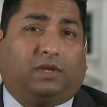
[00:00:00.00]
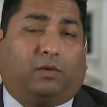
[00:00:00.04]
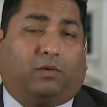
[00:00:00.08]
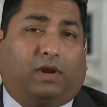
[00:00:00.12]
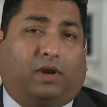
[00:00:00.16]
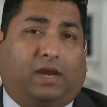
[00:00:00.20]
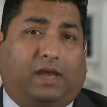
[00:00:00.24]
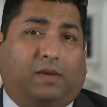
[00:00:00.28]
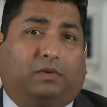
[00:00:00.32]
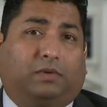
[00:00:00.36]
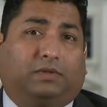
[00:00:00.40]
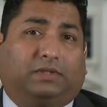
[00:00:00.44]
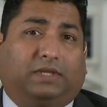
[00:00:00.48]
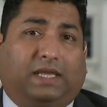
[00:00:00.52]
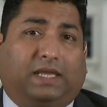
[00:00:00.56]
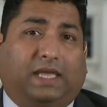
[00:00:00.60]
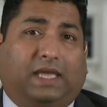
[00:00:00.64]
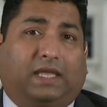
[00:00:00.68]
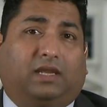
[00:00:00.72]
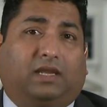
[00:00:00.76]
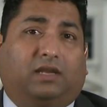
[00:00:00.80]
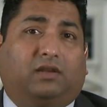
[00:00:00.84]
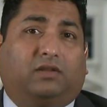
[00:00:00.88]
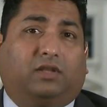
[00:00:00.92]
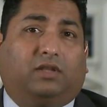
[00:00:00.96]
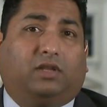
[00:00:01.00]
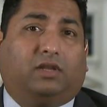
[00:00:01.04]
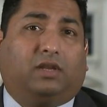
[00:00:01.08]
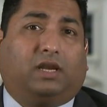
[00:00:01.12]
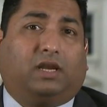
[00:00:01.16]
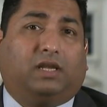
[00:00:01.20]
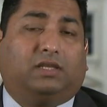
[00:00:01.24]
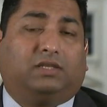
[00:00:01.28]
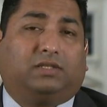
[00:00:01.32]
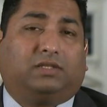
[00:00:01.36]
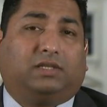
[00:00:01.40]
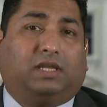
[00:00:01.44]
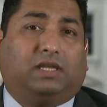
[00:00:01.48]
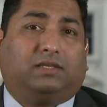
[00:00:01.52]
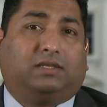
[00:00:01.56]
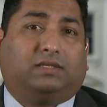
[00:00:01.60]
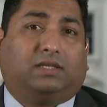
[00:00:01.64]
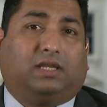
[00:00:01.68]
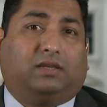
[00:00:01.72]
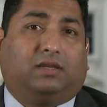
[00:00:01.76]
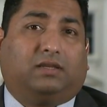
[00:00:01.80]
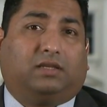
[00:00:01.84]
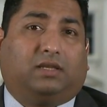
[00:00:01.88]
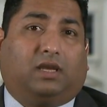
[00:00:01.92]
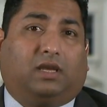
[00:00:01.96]
that we're able to get into the United States
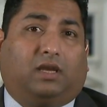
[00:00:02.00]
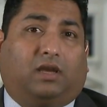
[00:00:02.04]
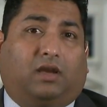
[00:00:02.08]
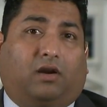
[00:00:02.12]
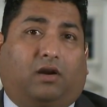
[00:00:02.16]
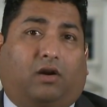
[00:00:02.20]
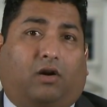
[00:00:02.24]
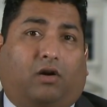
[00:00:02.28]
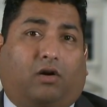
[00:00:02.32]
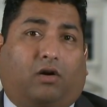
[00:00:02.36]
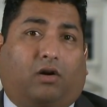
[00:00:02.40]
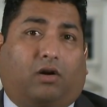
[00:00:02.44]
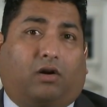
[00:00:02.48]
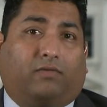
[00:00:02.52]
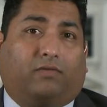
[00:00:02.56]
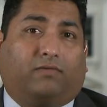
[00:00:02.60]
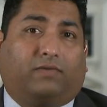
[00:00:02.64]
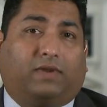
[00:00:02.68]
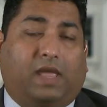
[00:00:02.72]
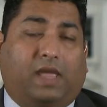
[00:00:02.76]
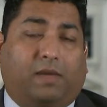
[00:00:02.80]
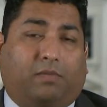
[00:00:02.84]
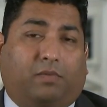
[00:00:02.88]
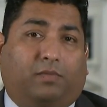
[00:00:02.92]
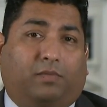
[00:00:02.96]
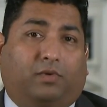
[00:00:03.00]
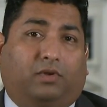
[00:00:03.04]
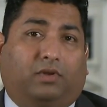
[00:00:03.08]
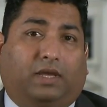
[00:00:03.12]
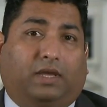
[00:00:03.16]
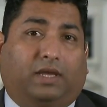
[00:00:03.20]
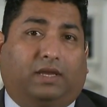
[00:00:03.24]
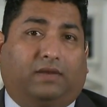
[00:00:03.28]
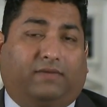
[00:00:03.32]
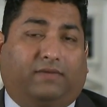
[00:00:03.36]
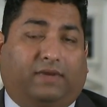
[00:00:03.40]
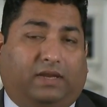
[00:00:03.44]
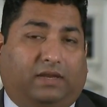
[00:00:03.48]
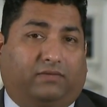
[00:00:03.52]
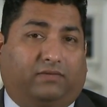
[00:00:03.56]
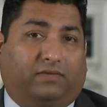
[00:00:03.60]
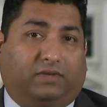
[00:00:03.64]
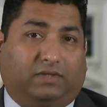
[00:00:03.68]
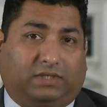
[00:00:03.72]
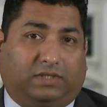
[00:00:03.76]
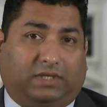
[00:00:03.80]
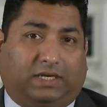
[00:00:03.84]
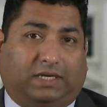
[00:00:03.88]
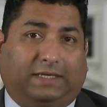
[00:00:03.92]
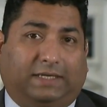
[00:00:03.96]
that are capable, innovative
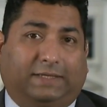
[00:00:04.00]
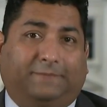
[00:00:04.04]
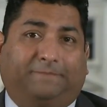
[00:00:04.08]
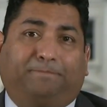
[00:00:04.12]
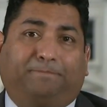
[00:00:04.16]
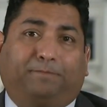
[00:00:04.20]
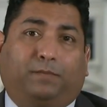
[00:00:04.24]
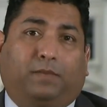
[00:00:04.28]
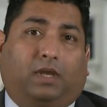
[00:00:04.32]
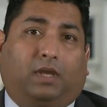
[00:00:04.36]
design,